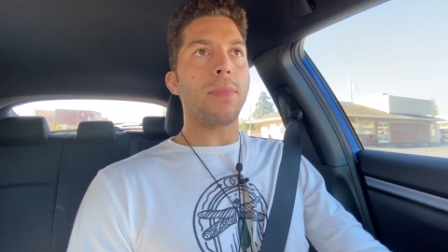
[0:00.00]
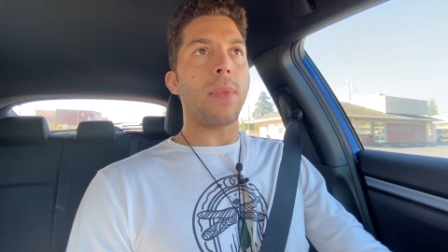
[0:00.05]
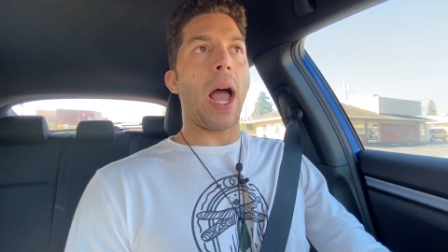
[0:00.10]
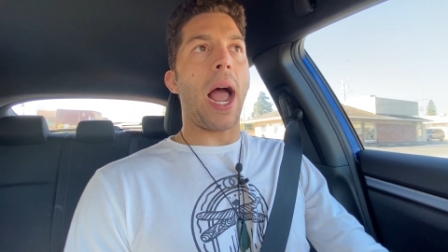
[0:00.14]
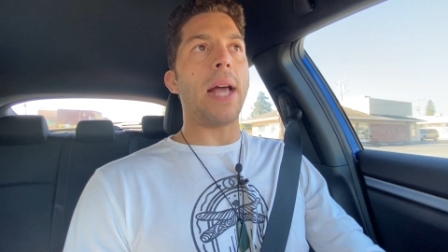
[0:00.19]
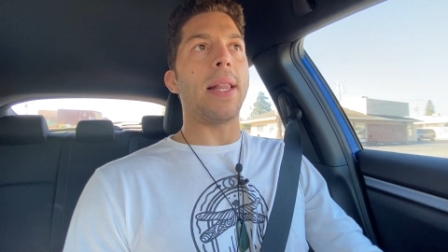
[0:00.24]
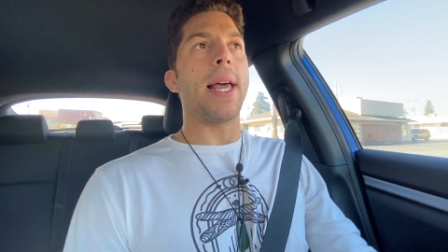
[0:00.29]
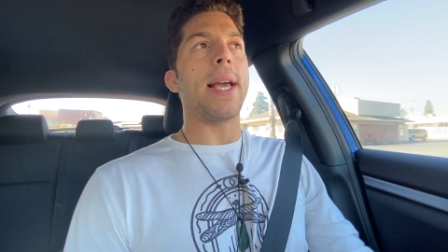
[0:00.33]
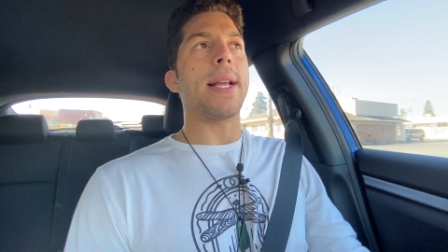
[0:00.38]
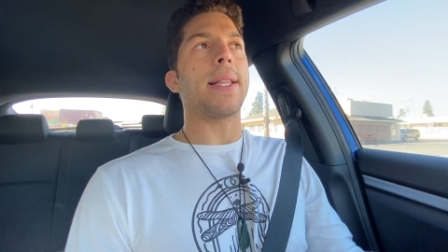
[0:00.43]

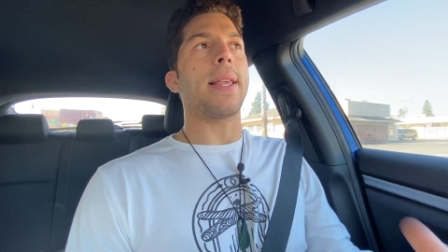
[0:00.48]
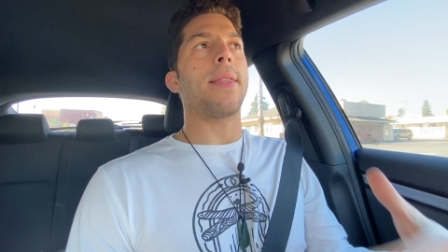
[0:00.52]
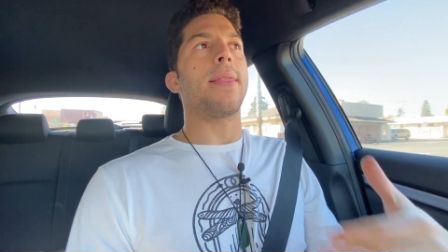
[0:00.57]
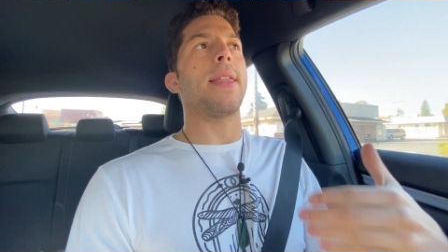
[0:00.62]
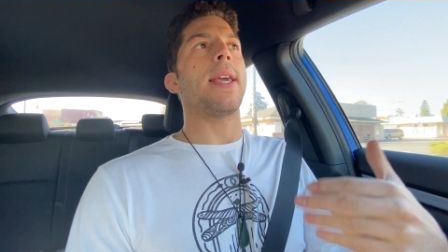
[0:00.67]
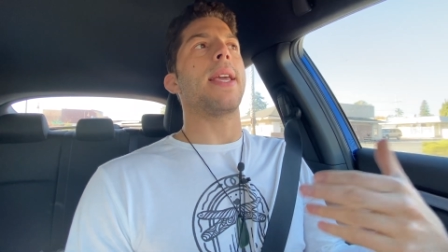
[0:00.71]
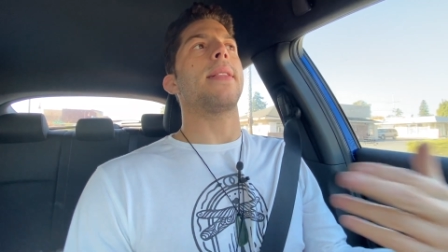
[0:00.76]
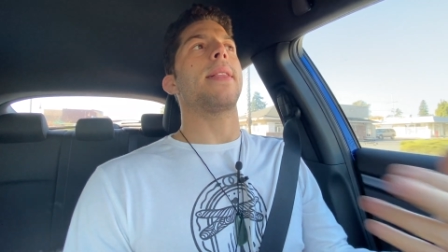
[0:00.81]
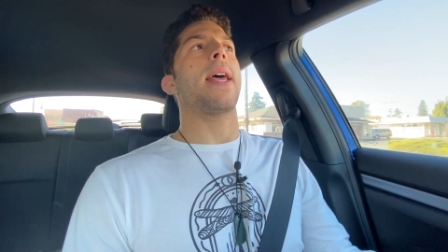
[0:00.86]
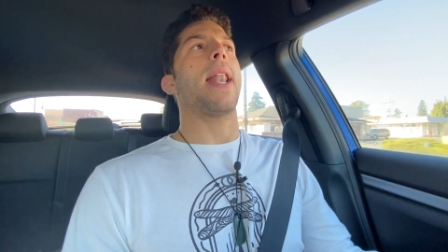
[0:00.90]
I like to
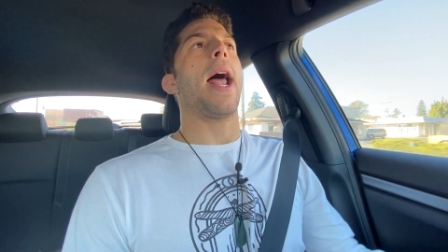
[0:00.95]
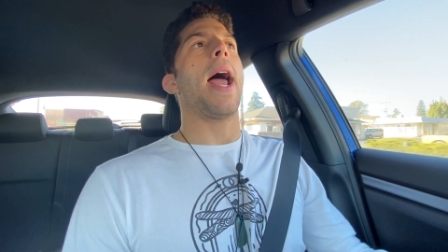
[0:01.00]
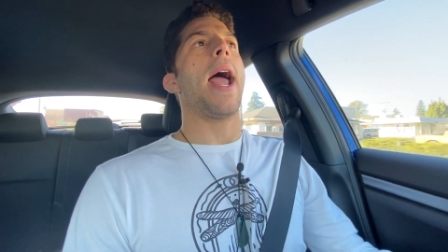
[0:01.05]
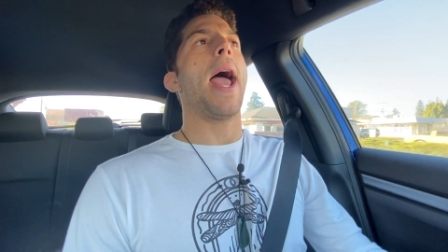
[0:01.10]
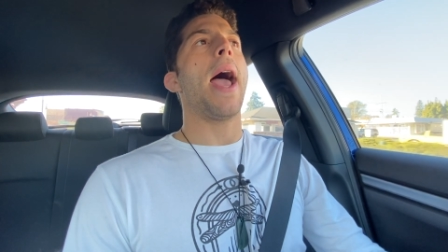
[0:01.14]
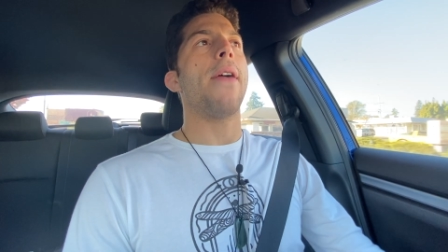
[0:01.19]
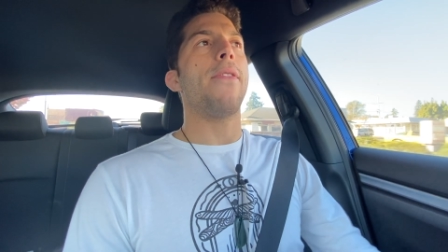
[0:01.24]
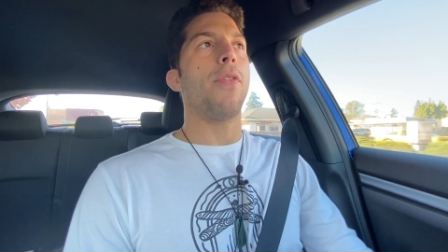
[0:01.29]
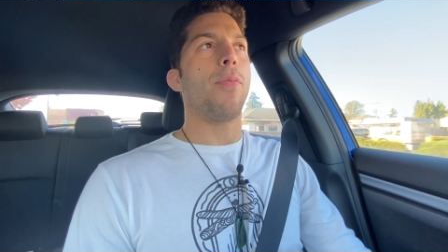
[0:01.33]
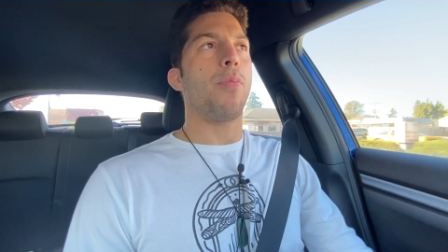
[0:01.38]
think that I
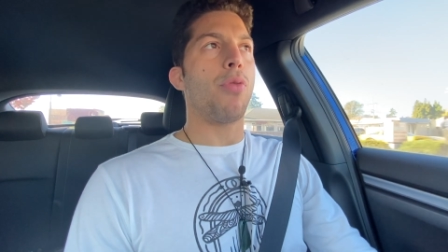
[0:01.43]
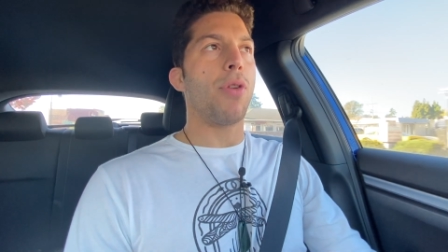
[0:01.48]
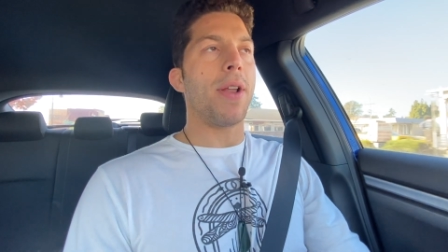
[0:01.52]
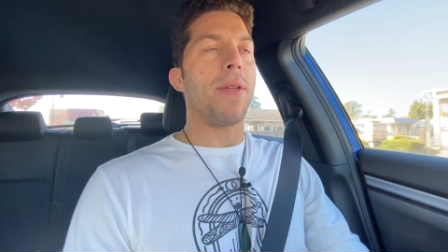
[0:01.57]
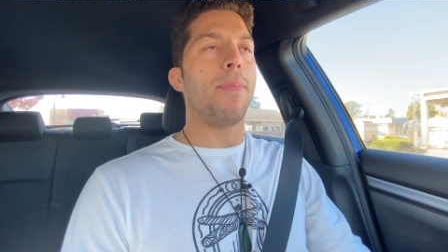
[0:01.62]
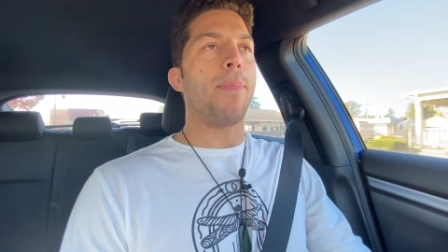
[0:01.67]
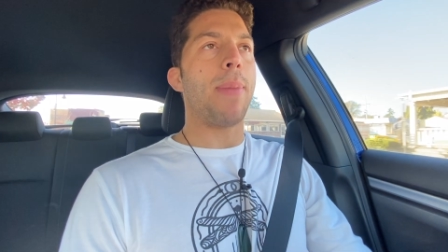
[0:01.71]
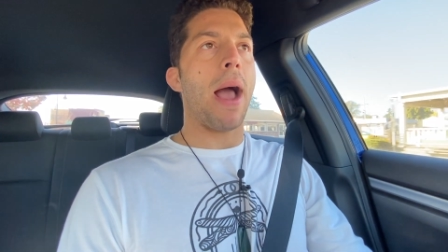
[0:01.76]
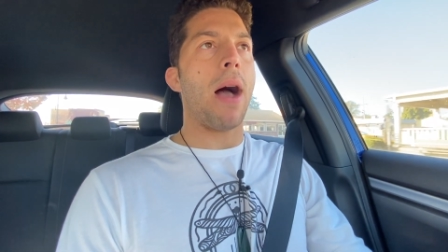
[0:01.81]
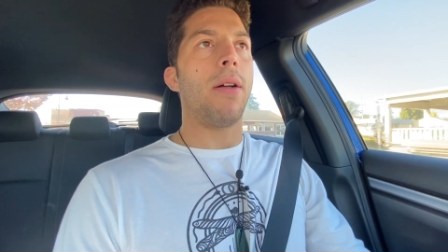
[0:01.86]
have a pretty
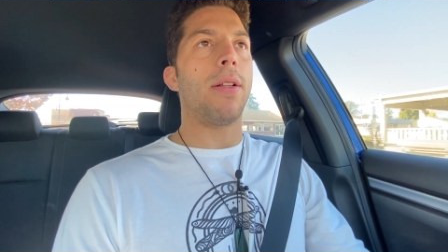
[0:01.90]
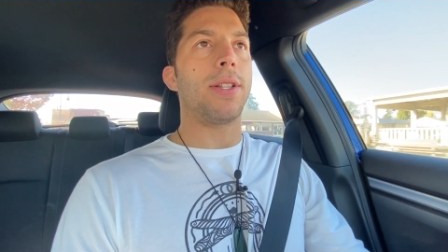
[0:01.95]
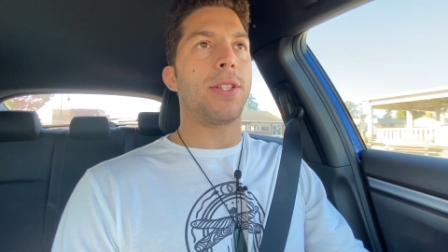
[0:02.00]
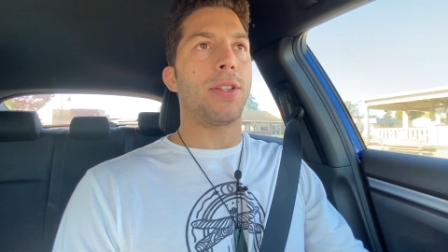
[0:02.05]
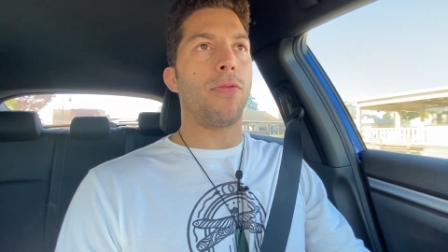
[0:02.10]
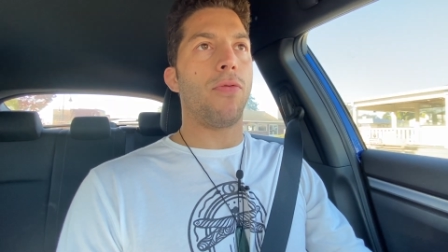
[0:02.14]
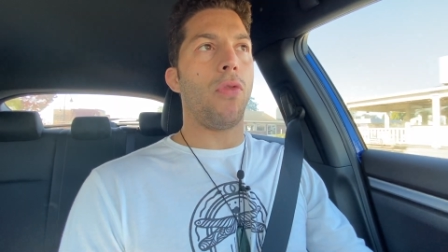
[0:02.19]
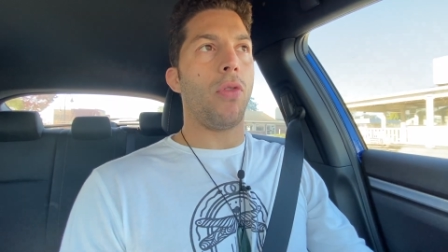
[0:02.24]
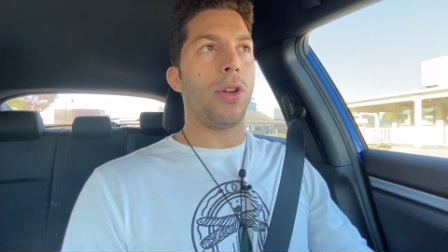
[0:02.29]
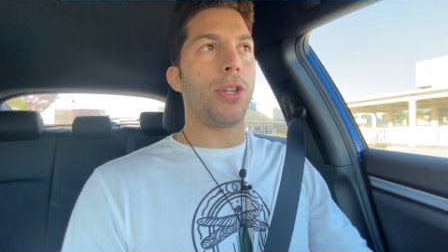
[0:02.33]

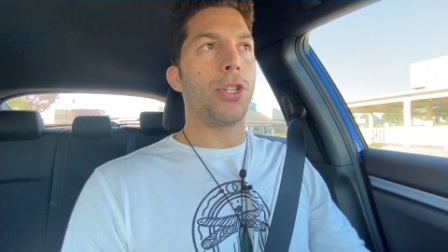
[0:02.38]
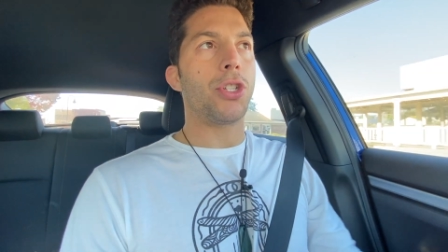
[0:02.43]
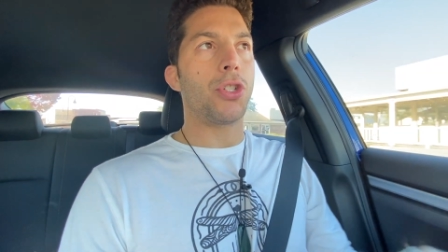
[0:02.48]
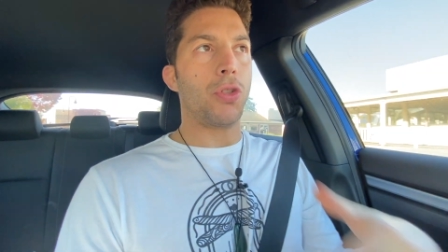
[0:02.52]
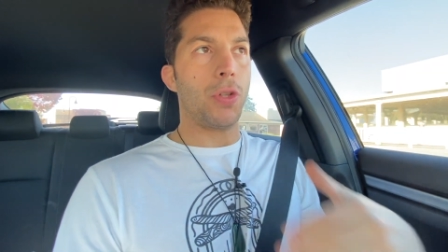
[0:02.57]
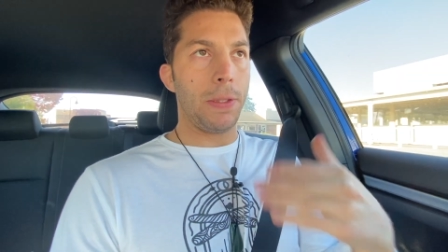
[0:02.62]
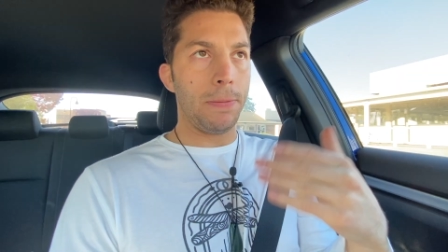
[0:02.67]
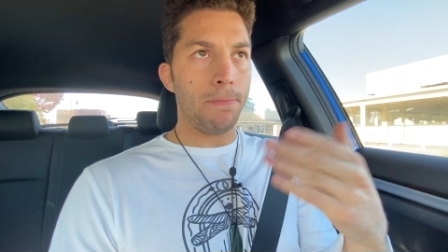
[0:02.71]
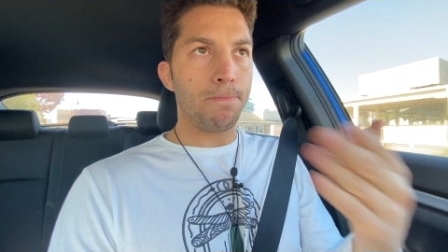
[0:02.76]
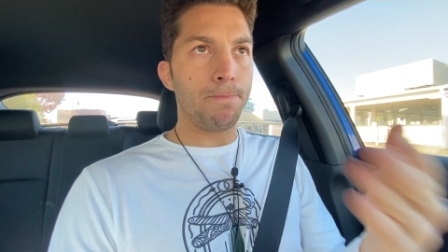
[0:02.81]
balanced voice
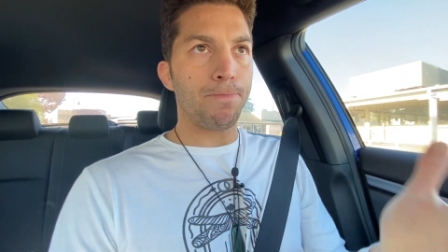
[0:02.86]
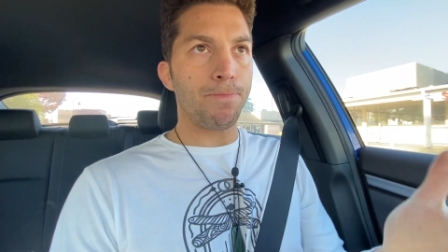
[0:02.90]
stream.